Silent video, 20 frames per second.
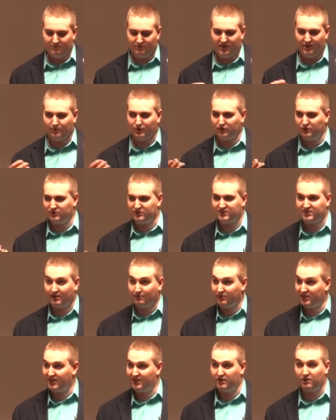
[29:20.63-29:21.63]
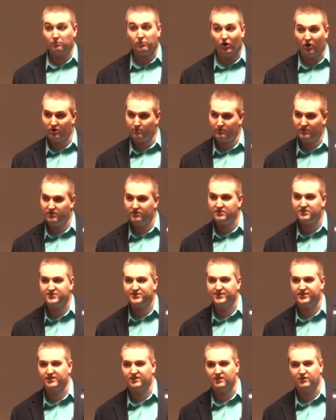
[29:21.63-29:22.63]
people who sublet
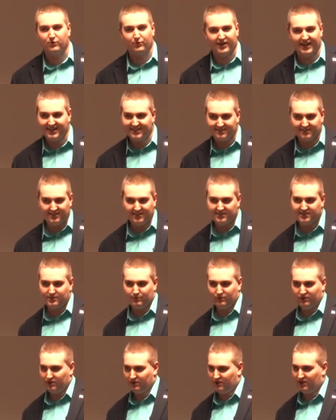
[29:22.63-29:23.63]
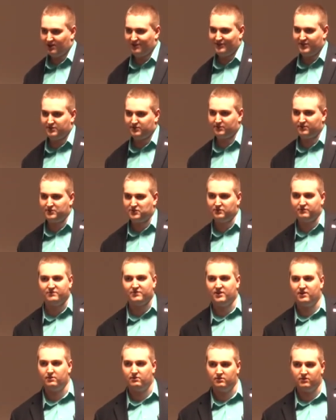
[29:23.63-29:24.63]
apartments, uh, Craigslist. There were a lot of interns who
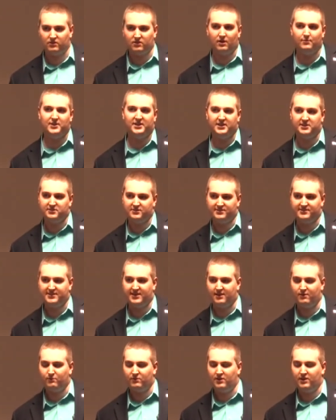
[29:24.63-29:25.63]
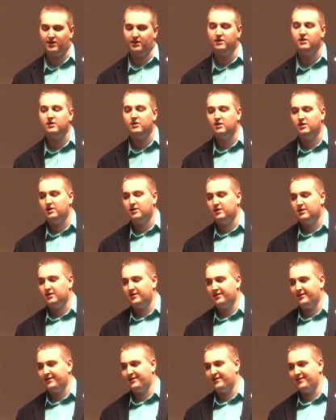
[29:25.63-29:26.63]
found accommodations that way.
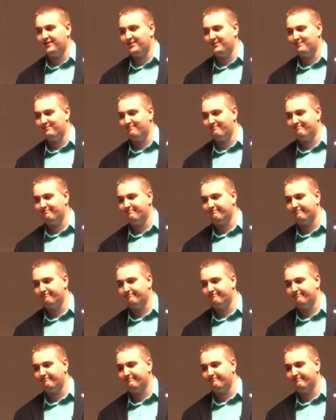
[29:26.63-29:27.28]
Um,